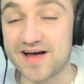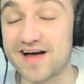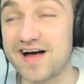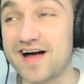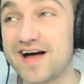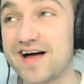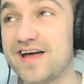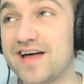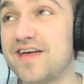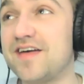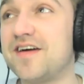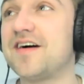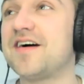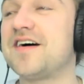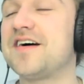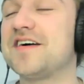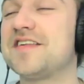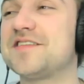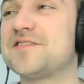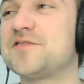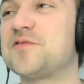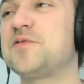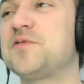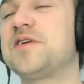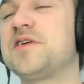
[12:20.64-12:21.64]
I
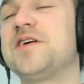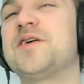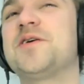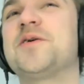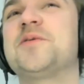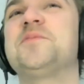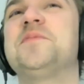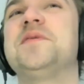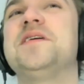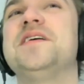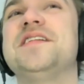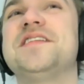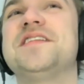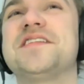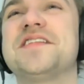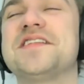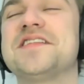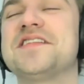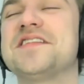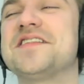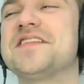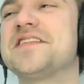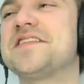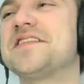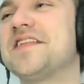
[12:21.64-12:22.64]
saw one of your
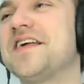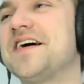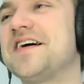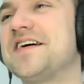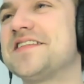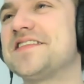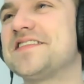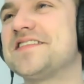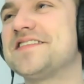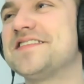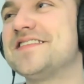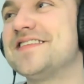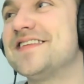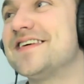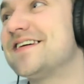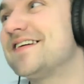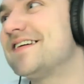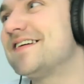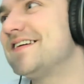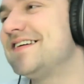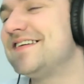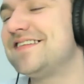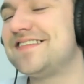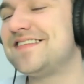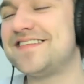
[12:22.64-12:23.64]
pieces last
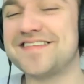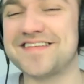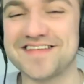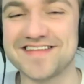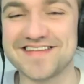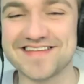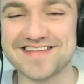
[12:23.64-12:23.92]
night,